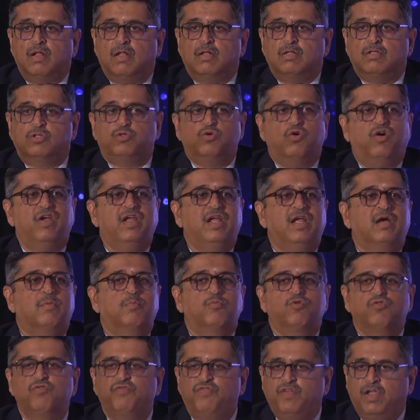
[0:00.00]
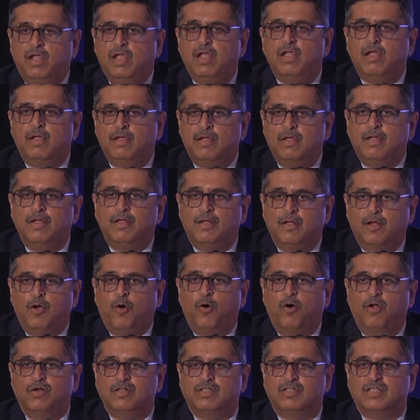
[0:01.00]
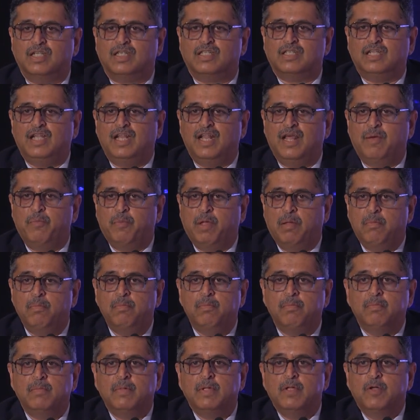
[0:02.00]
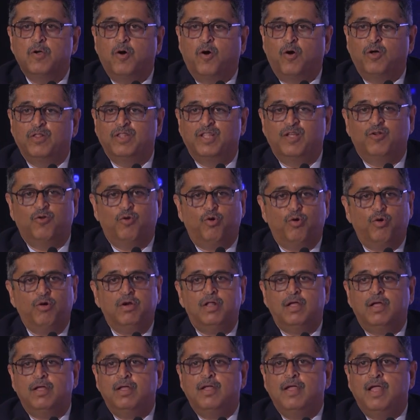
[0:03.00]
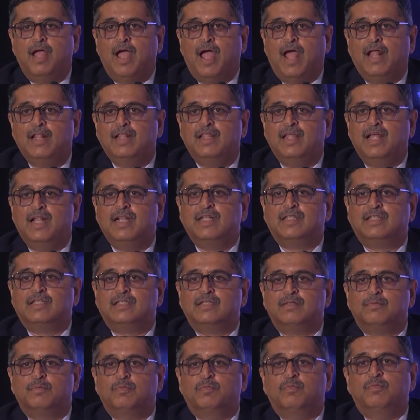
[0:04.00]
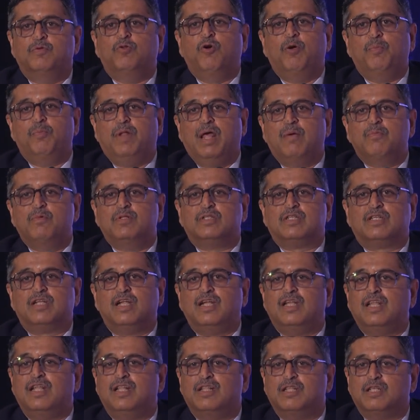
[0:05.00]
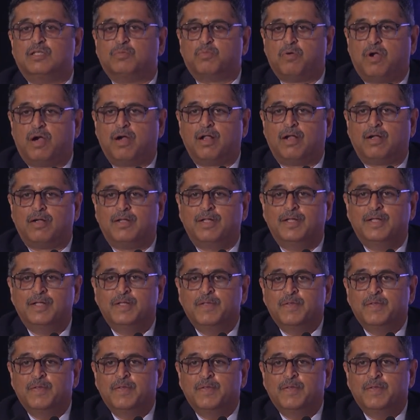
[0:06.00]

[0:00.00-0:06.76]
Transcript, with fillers: showing a movie on 16mm on the road, and then demonstrating this product.